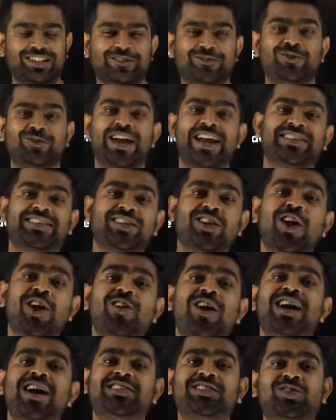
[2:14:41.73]
So,
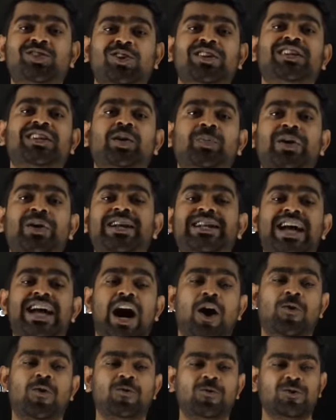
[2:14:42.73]
ethanol and acetone irukappa enna
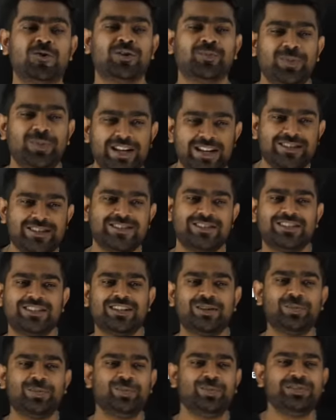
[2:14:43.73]
aavum? Please
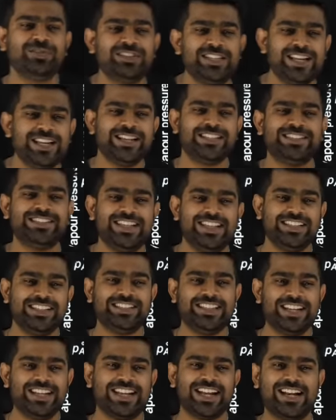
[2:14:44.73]

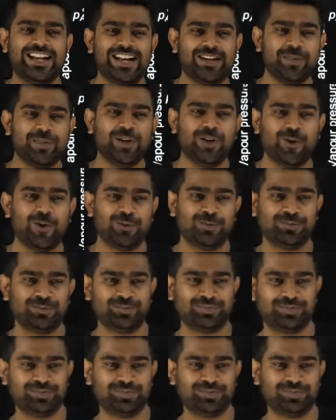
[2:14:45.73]
think and let me know.